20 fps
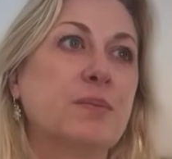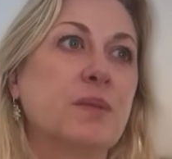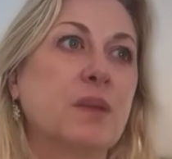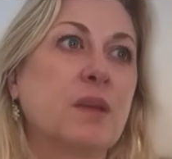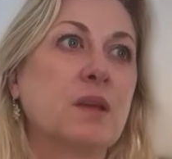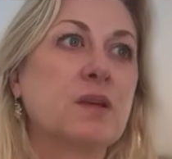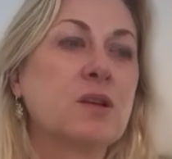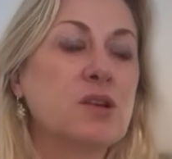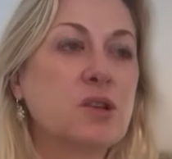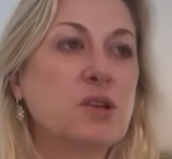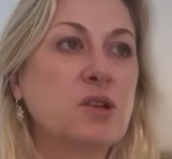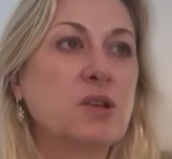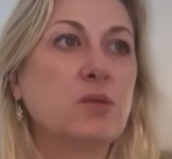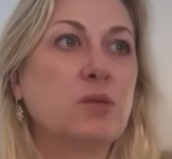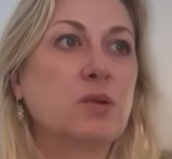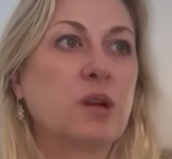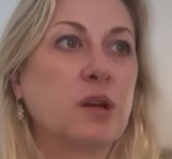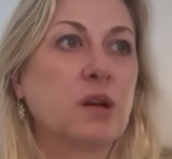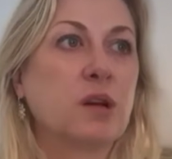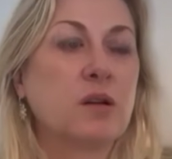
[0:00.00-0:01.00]
initially,
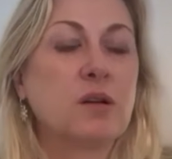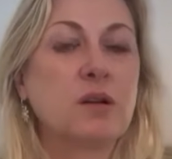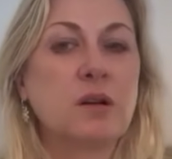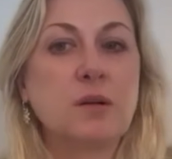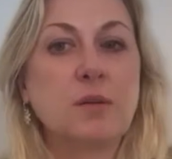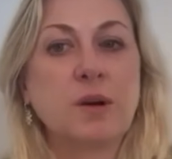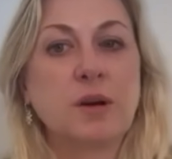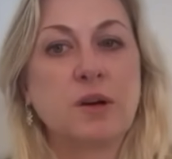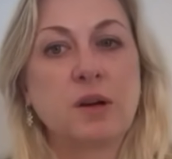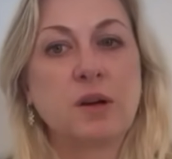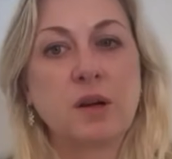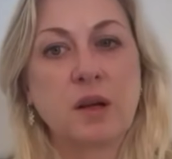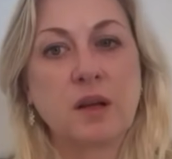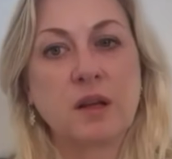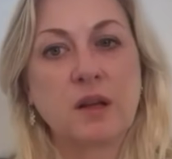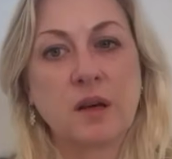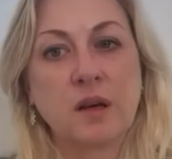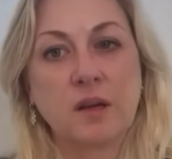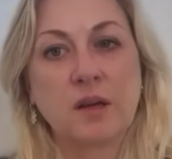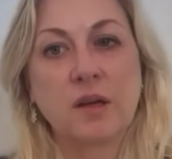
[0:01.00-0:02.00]
when I'd heard about it, I
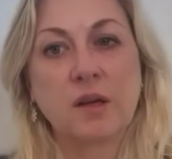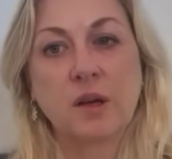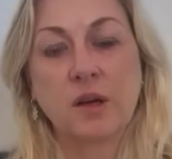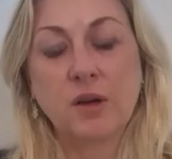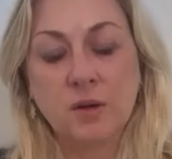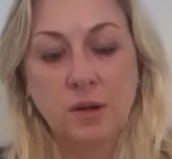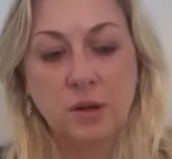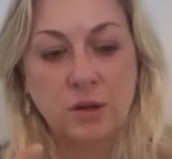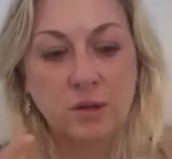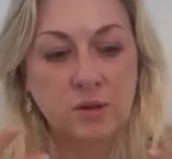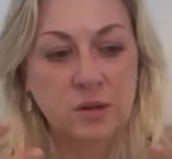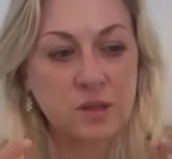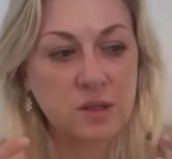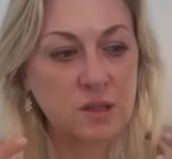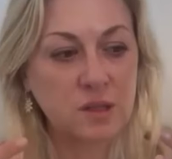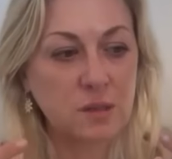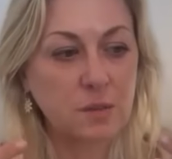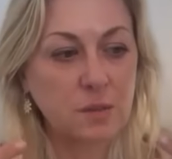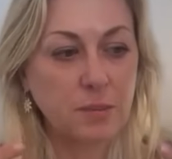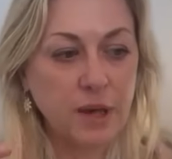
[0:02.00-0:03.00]
thought, like, oh, this
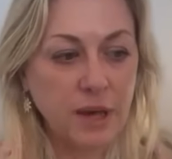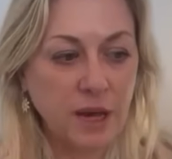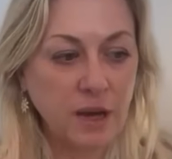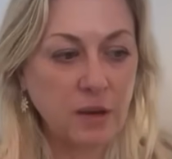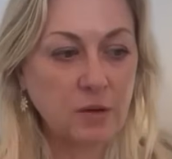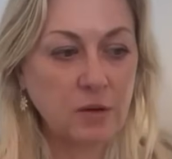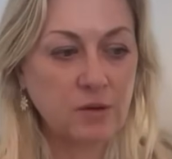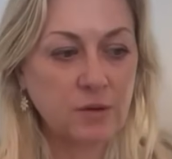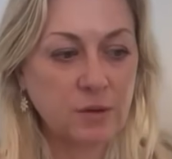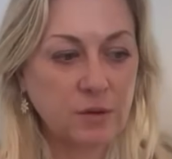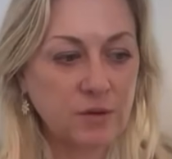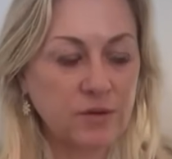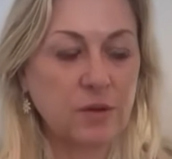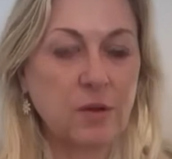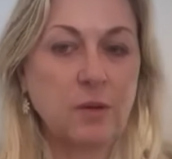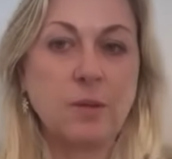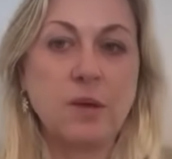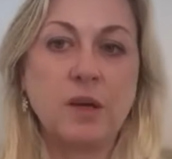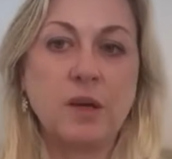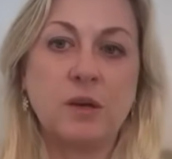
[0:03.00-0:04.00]
is a powerful
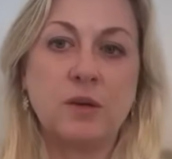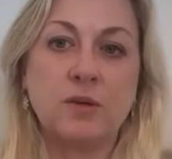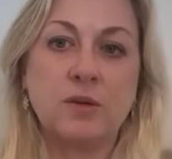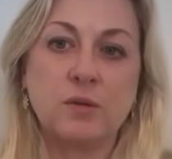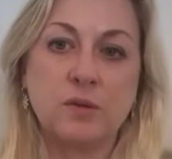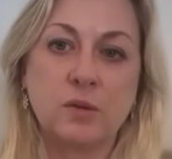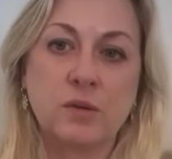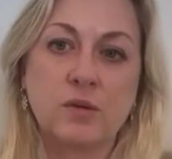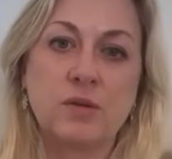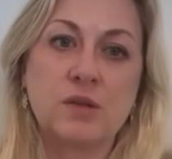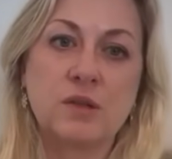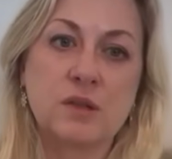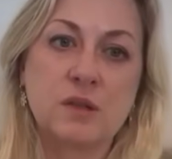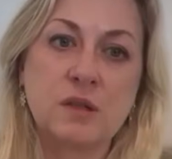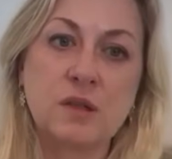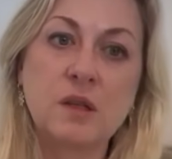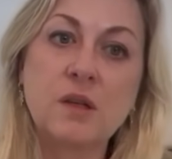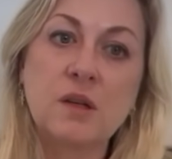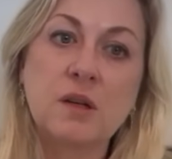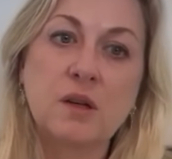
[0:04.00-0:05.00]
female religious
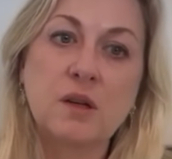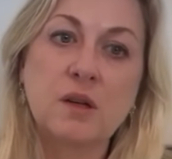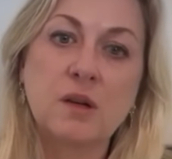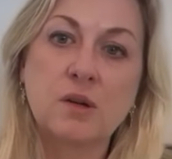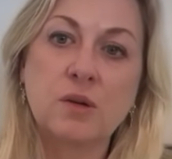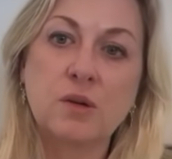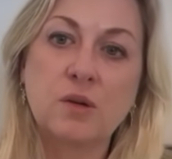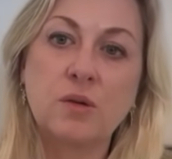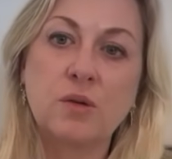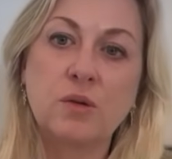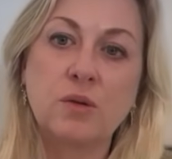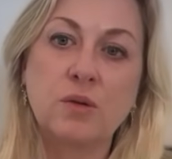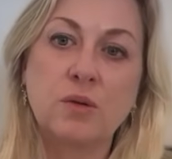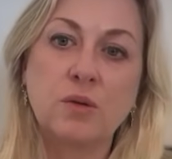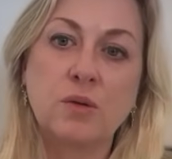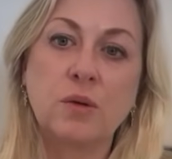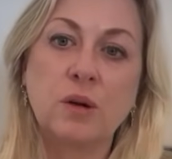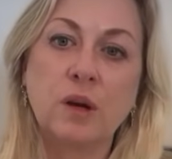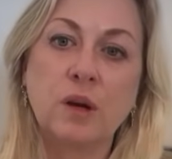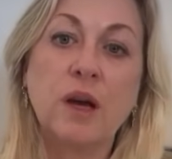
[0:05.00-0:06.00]
leader
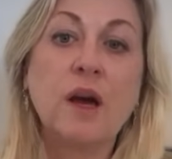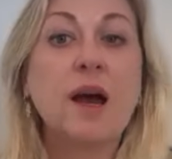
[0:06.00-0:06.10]
who,